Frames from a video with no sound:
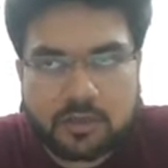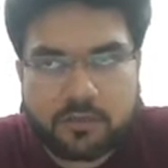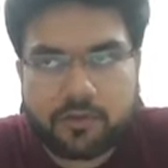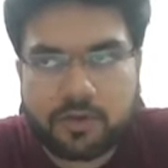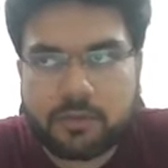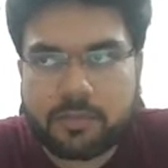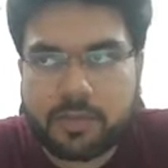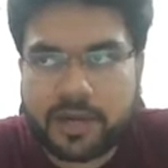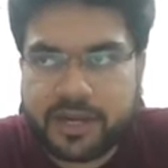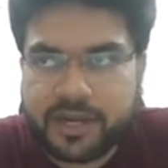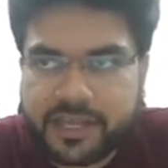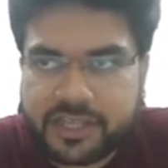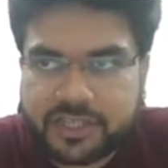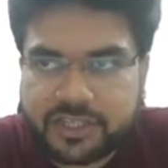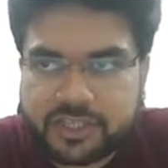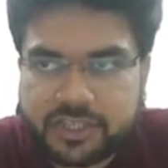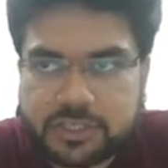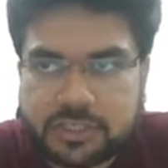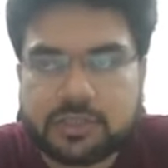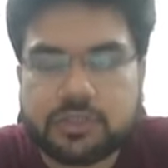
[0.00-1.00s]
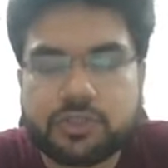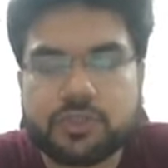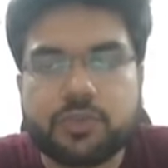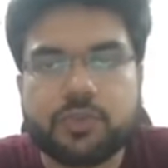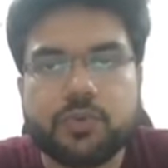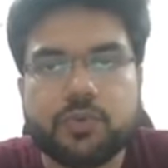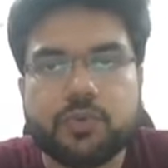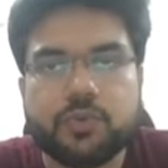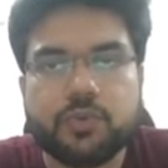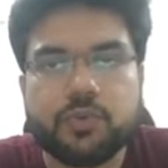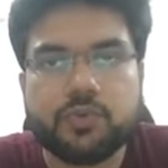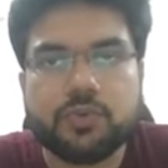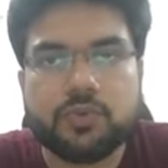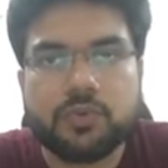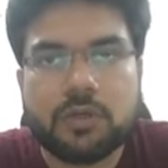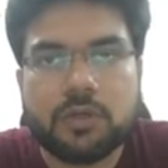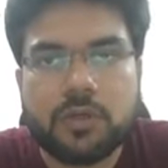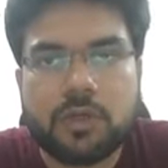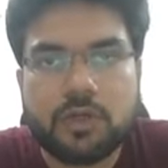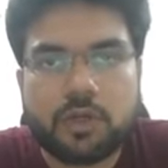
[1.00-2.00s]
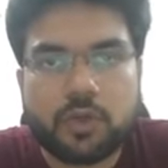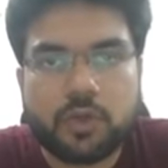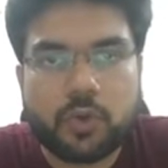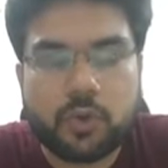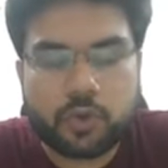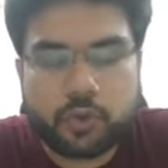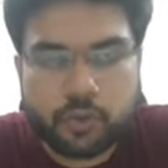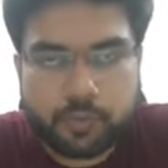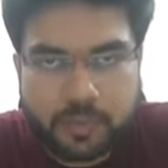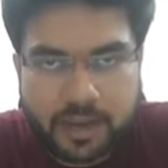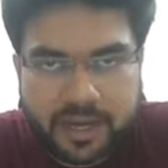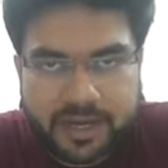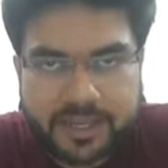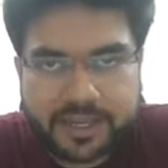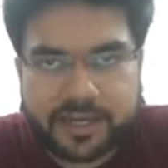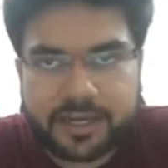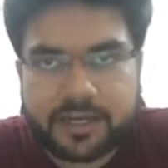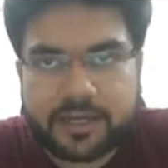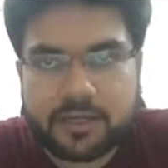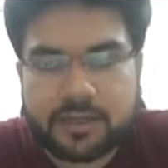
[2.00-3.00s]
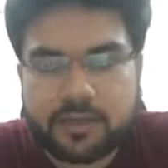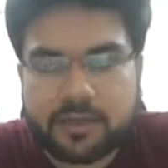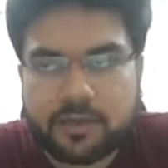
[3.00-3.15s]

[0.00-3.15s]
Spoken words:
from ideation to go to market.